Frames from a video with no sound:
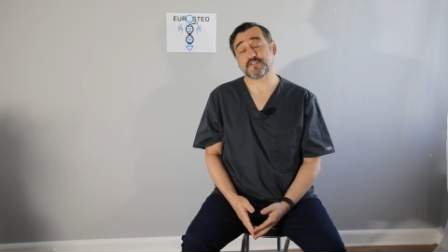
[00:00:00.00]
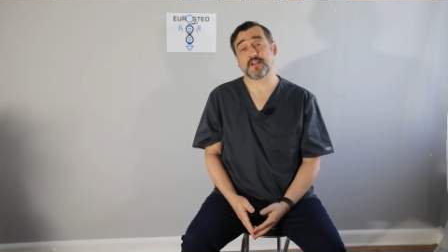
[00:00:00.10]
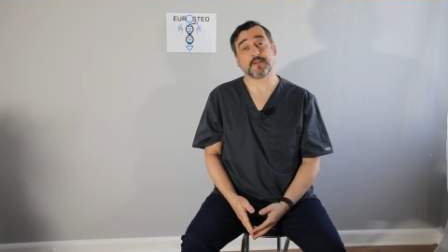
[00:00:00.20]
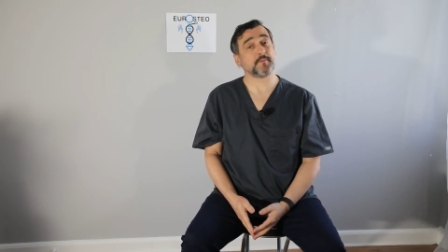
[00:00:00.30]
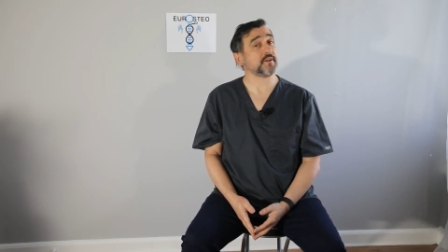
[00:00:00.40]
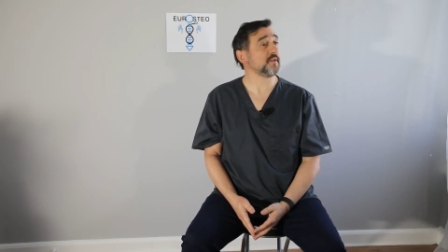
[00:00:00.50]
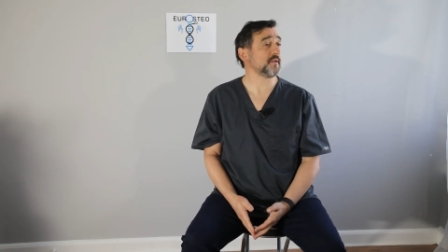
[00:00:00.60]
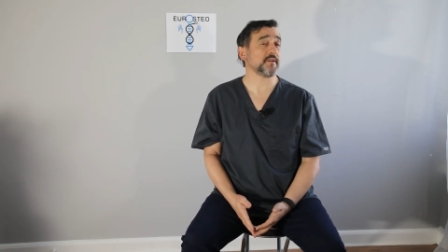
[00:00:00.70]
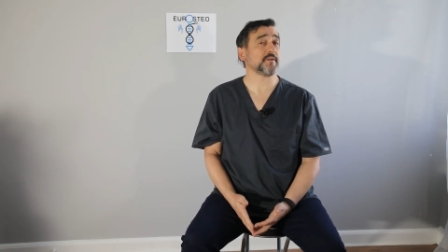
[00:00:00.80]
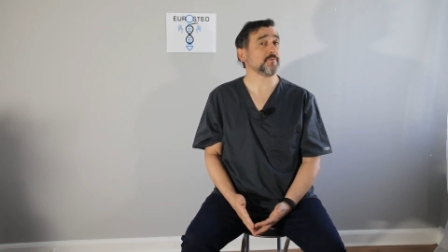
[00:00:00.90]
side
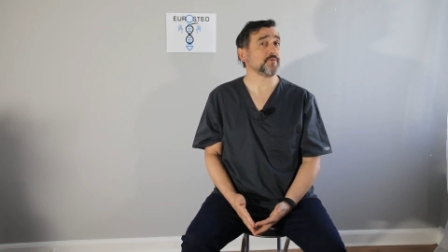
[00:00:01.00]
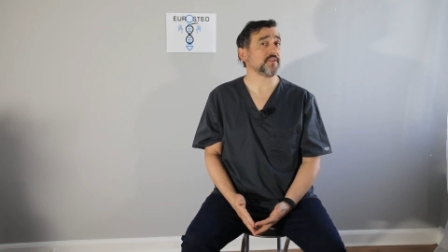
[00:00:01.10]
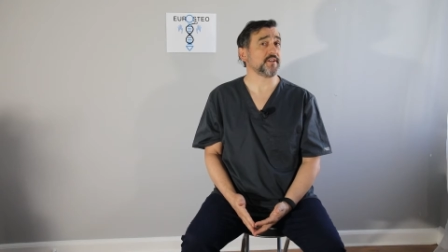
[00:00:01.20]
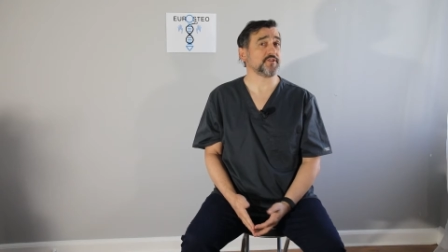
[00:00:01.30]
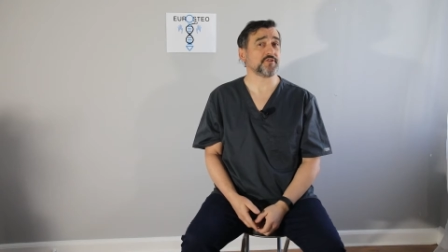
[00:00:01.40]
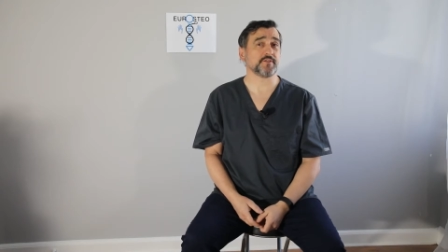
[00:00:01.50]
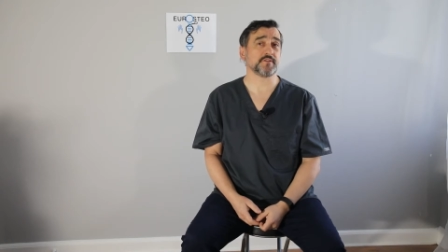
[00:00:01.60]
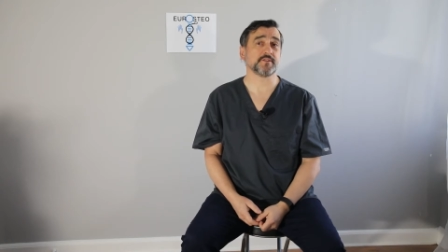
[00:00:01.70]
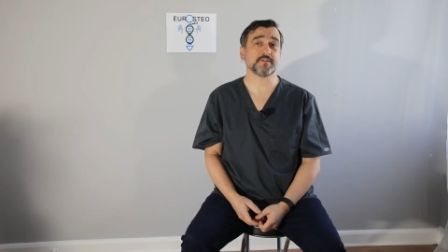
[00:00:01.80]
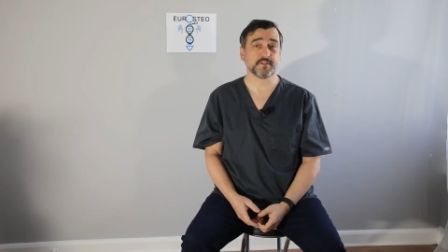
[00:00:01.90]
bending,
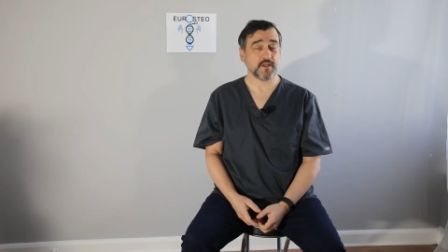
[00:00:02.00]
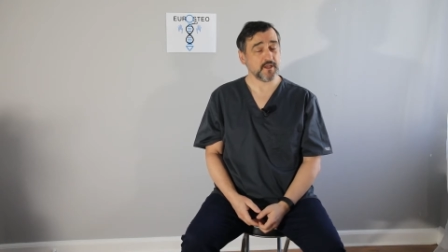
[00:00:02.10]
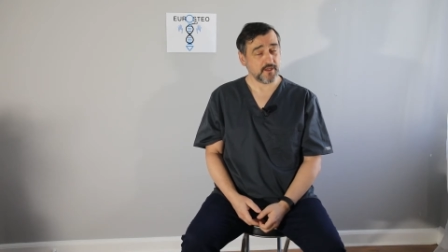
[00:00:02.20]
rotations,